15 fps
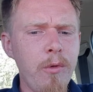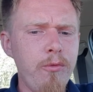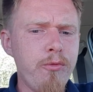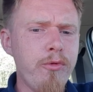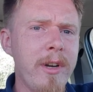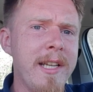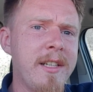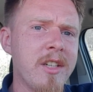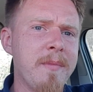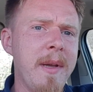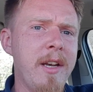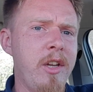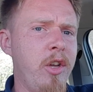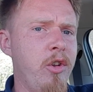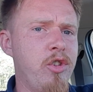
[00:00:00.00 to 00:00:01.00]
Really does
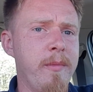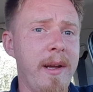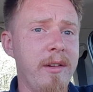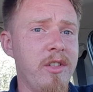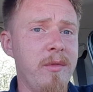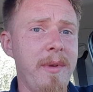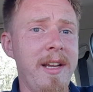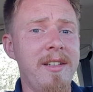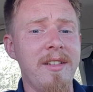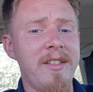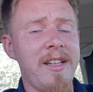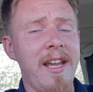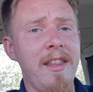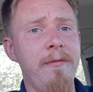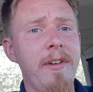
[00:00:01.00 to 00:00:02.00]
mean a huge amount to me, because
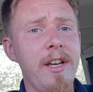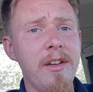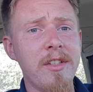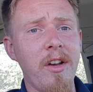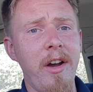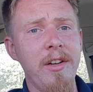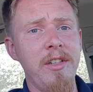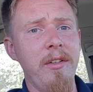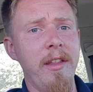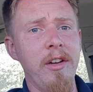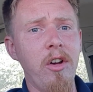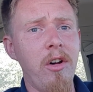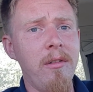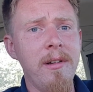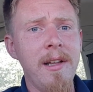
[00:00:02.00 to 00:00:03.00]
as I say, the videos that I do, they're
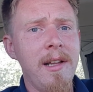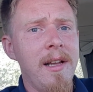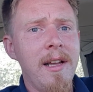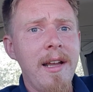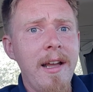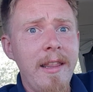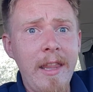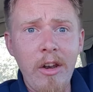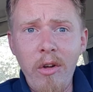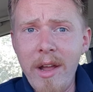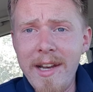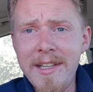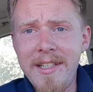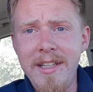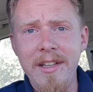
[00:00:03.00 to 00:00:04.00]
not
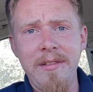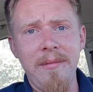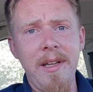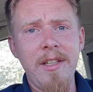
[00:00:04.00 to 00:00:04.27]
edited.